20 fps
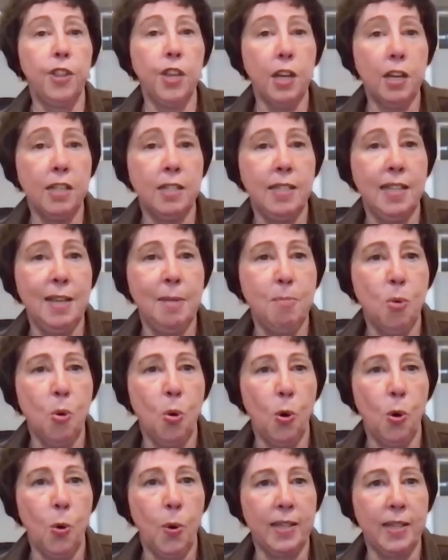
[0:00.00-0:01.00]
30
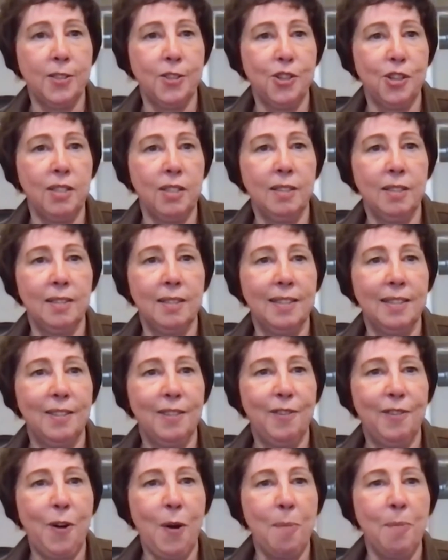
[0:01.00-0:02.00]
more questions
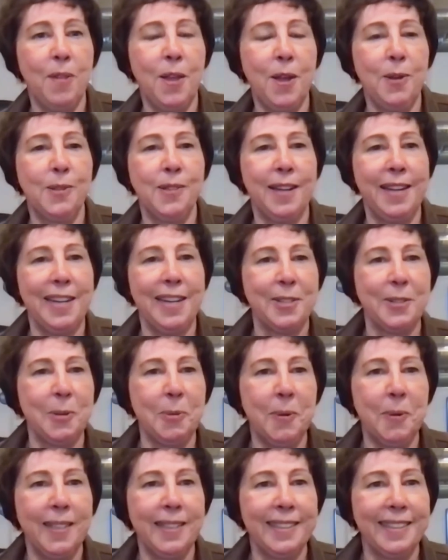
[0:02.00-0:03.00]
from those
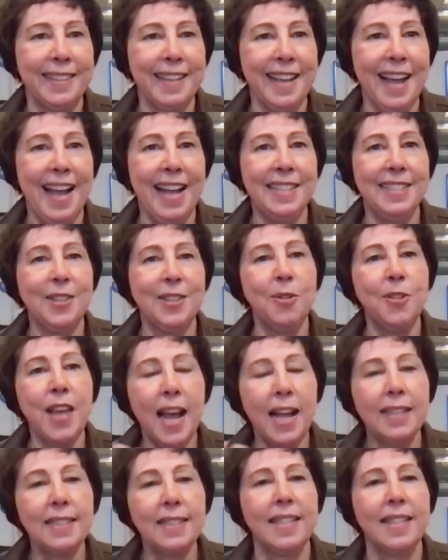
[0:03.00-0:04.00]
initial ones. And so
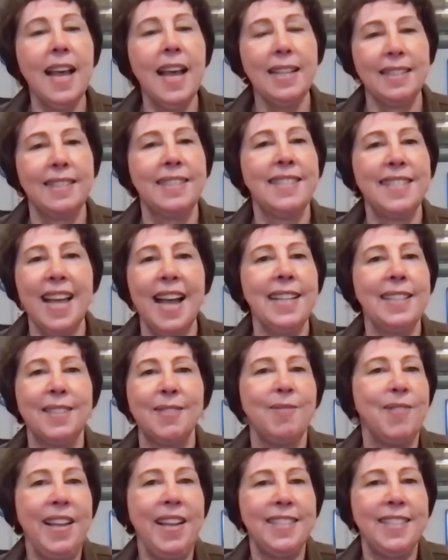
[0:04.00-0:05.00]
that's
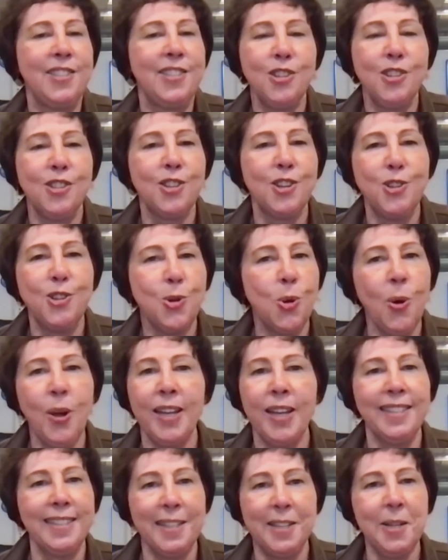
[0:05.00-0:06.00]
it's just a
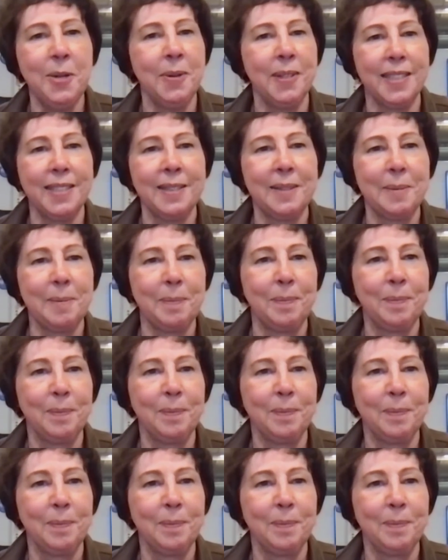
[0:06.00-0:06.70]
joy to do it.